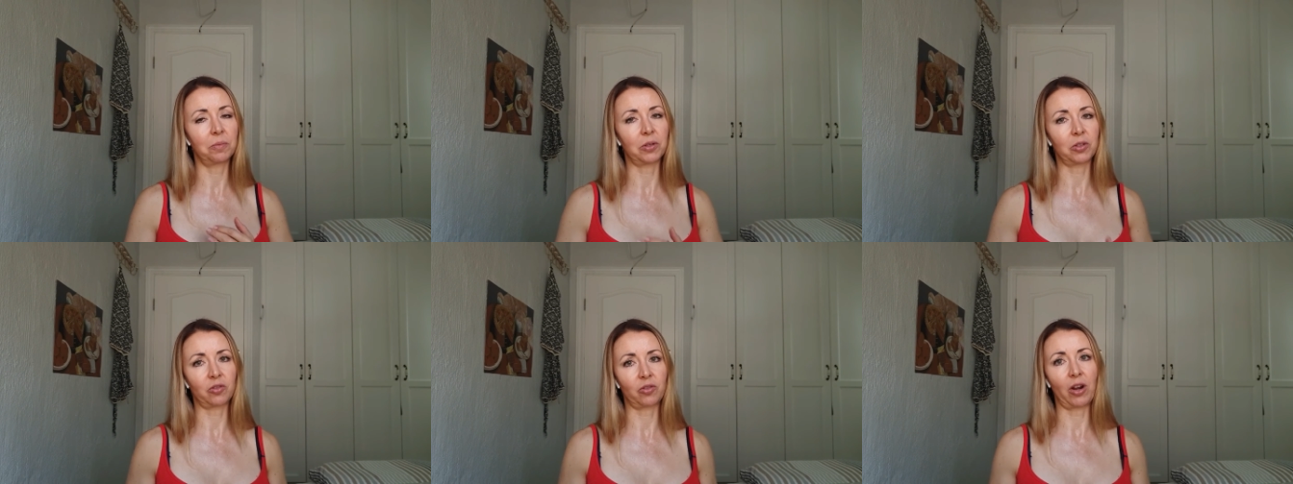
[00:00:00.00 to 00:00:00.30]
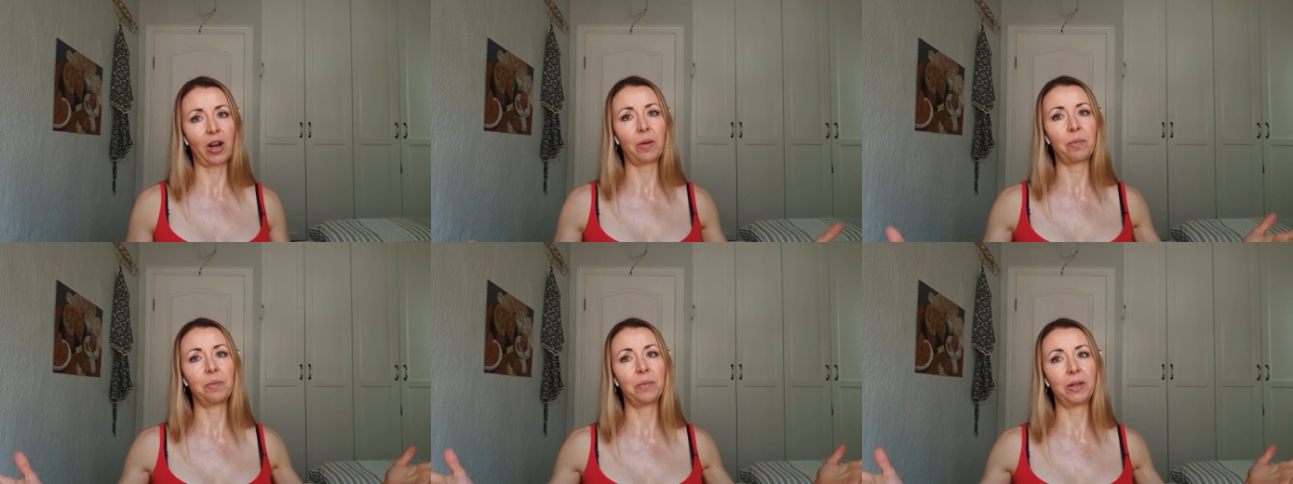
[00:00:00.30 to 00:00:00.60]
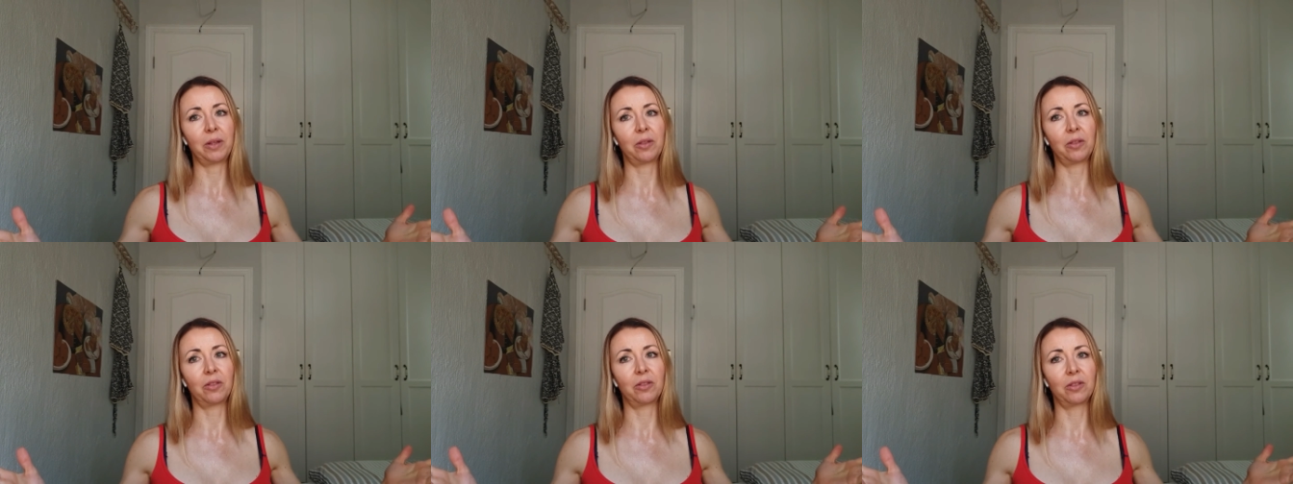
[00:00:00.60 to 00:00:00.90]
prescribed
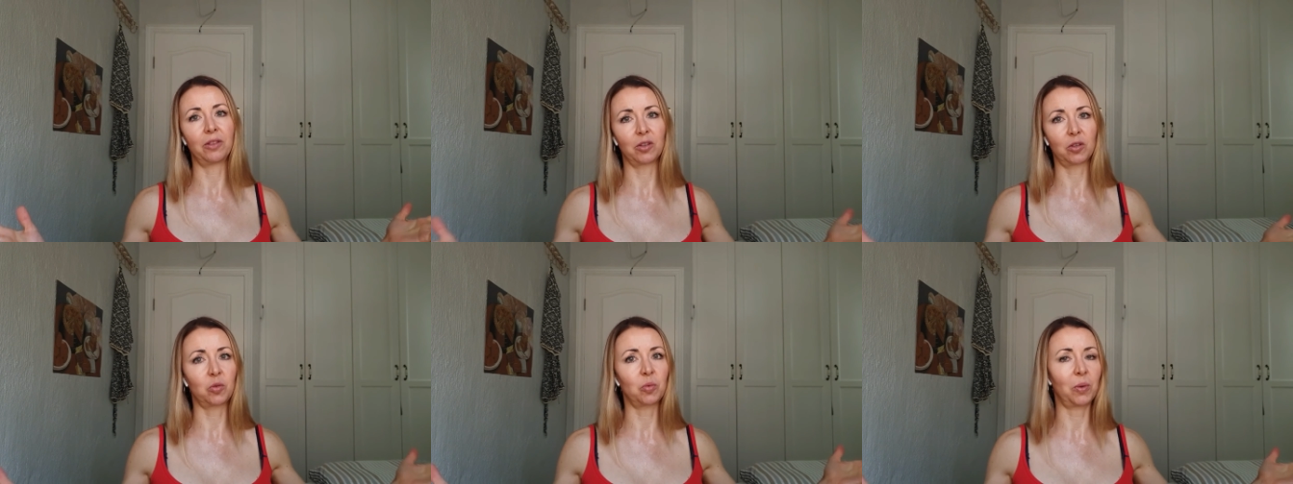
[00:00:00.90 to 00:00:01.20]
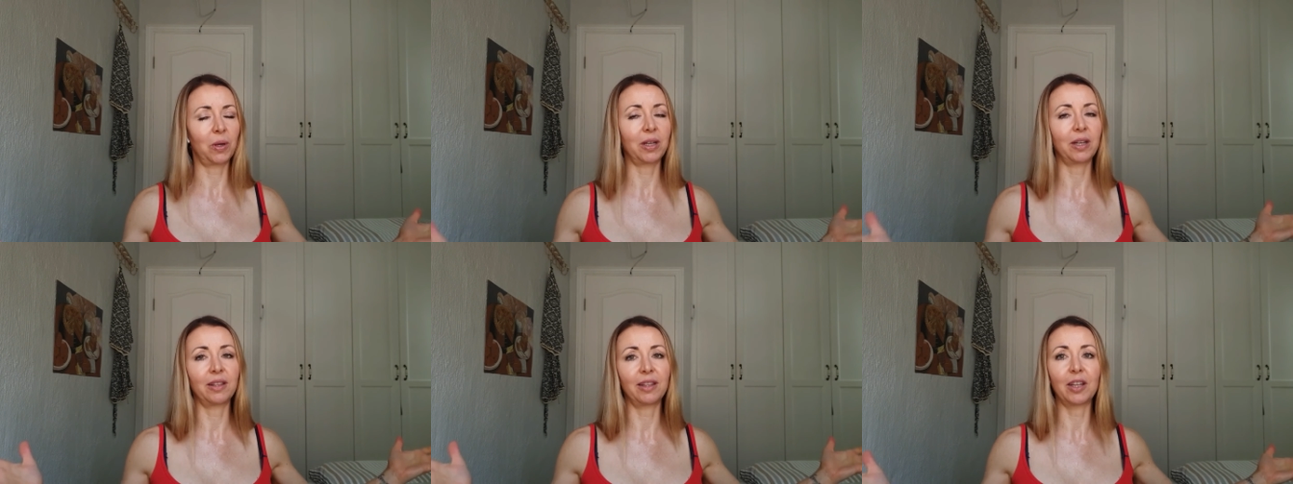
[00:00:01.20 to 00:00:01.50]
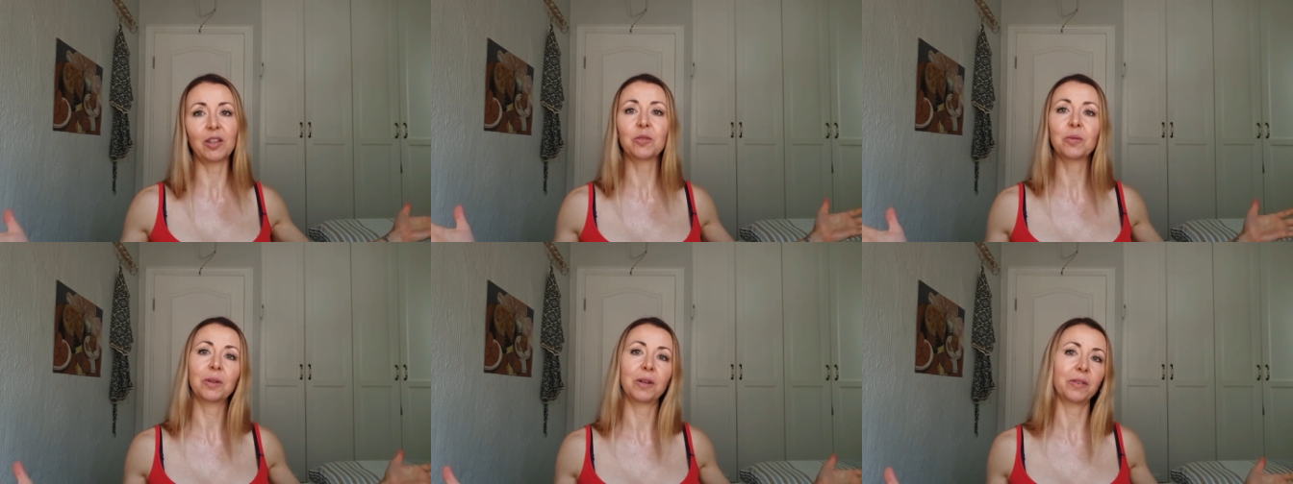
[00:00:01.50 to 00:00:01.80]
me this one and
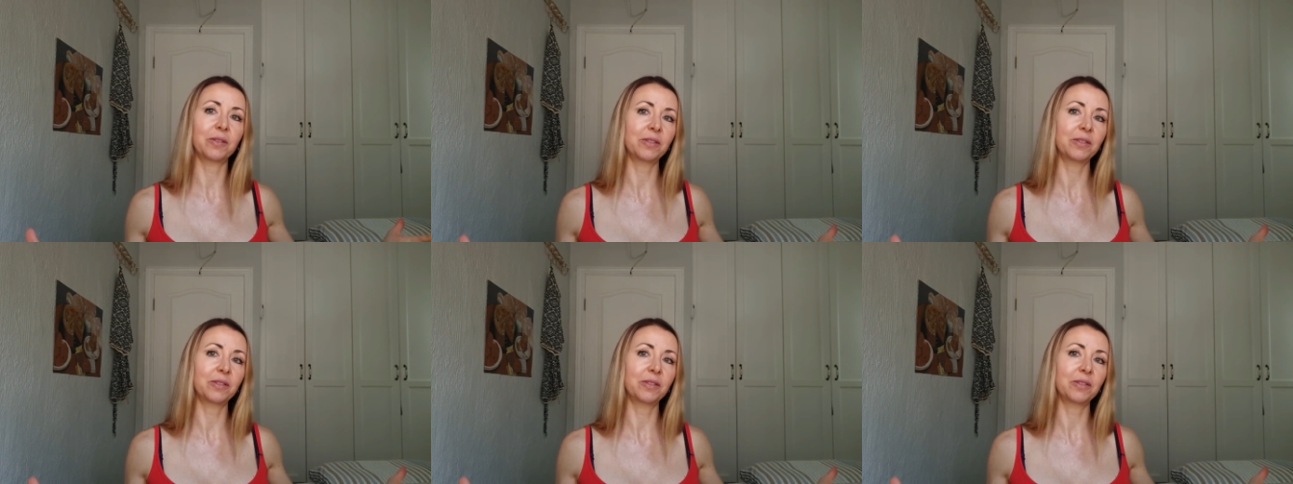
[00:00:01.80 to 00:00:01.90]
that's what I